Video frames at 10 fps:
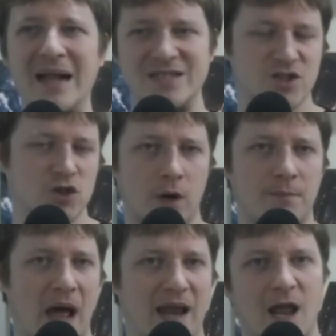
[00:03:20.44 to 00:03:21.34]
not sold.
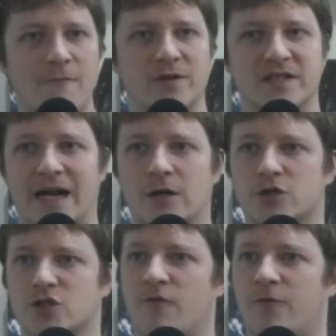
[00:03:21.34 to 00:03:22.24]
I'm not in love with this
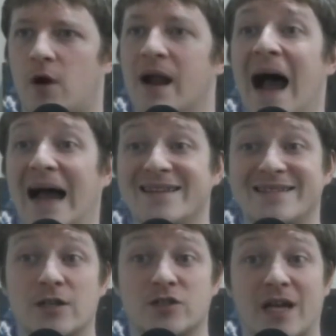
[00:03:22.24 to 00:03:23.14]
character so far. I think
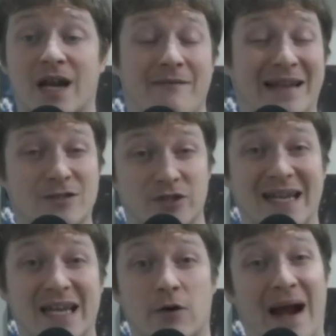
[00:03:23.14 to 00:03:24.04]
this character's got a lot of
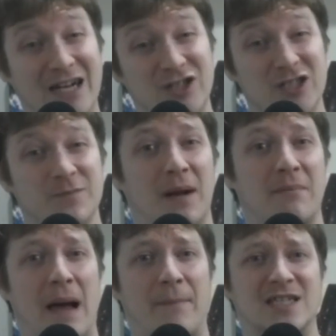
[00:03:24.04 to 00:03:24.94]
interesting interactions, but
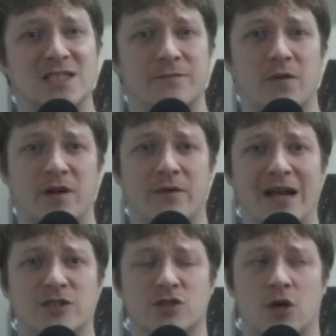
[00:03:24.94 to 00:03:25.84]
I'm not positive those
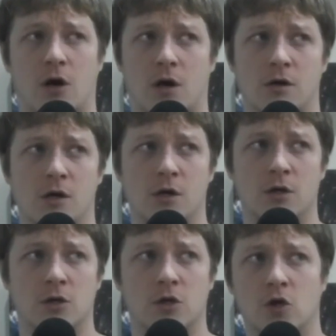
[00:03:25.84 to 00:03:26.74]
interactions are
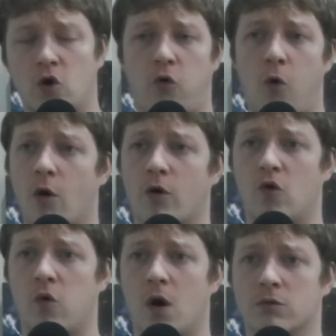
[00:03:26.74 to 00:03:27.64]
quote
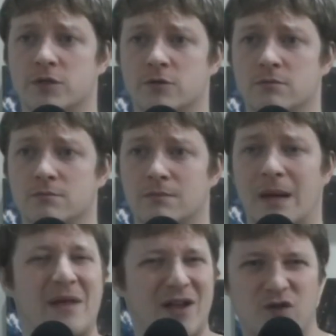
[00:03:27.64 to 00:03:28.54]
unquote,
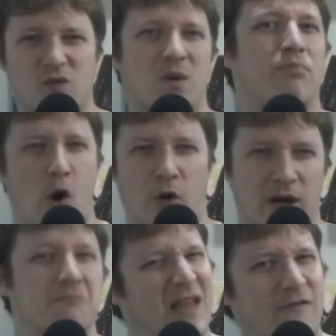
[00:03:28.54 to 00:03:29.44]
I'm not going to use the word
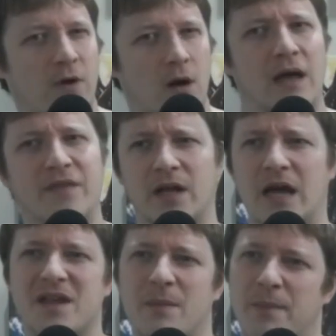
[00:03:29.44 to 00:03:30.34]
broken. Is that fair? I think
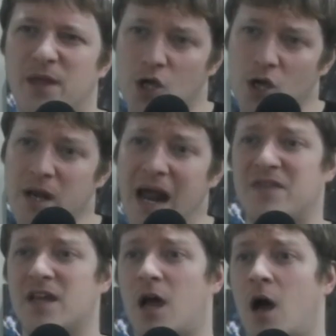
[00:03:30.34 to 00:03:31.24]
it might be good. I
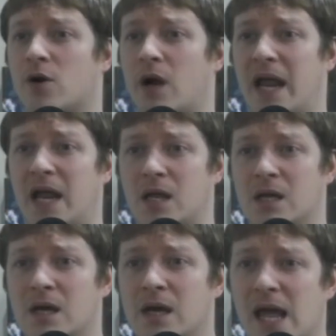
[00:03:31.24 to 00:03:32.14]
think under a
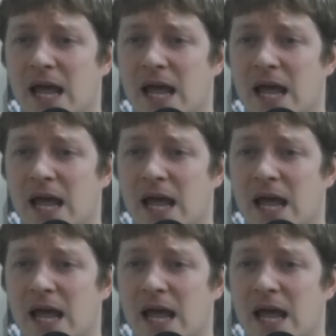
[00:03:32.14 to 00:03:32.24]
